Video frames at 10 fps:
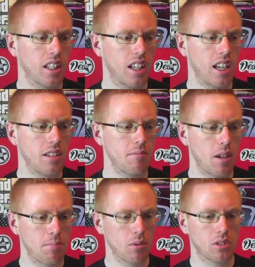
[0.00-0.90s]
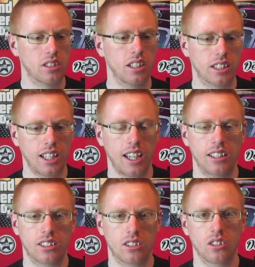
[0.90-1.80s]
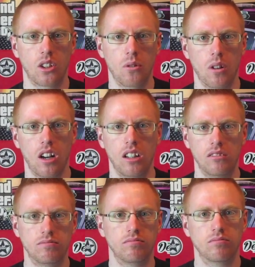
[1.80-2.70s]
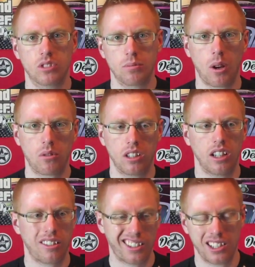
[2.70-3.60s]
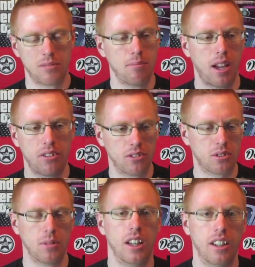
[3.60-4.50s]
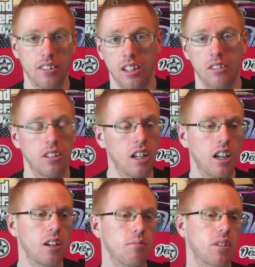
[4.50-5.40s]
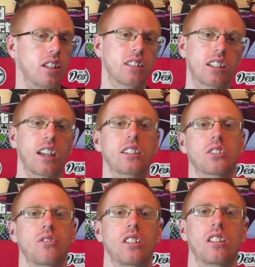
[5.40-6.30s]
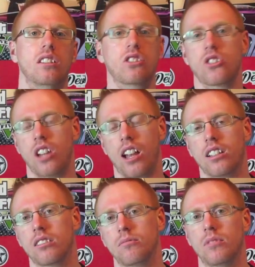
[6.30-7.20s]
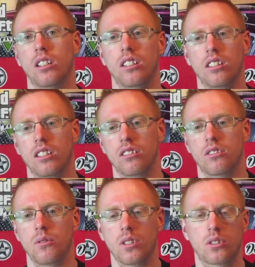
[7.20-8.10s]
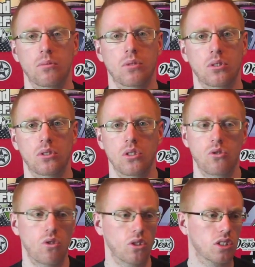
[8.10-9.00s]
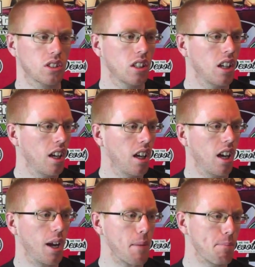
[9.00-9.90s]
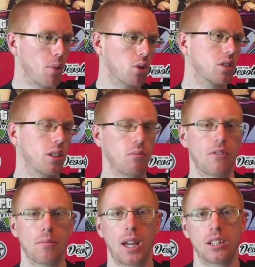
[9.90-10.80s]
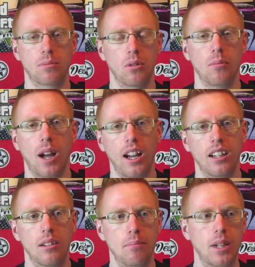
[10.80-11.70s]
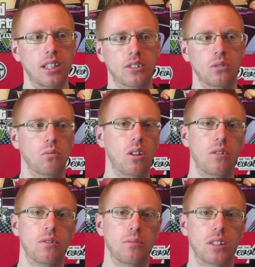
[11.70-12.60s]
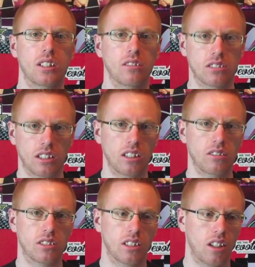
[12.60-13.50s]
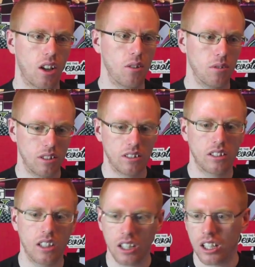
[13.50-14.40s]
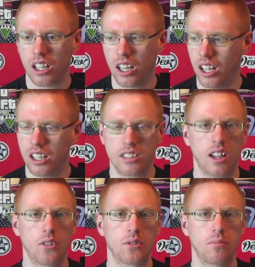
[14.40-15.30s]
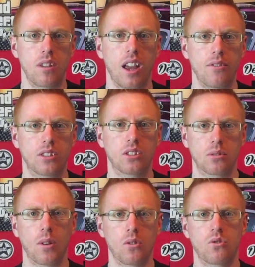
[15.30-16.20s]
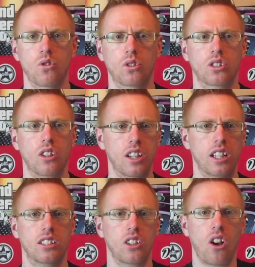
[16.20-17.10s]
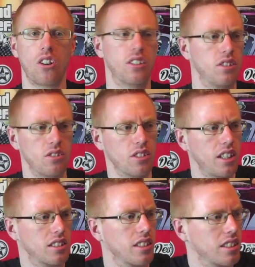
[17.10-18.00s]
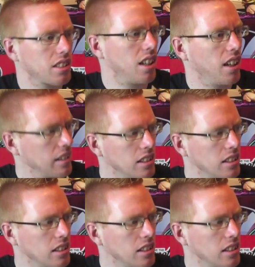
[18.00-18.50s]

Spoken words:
he busts these kids who are smoking, I think it's meth or something, I don't know, but these kids are in a shack and they're doing some sort of drugs, and he busts him with a baseball bat and beats up one of them and tells the girls to go, and tells them never to smoke drugs on his yard and all this. And it's like,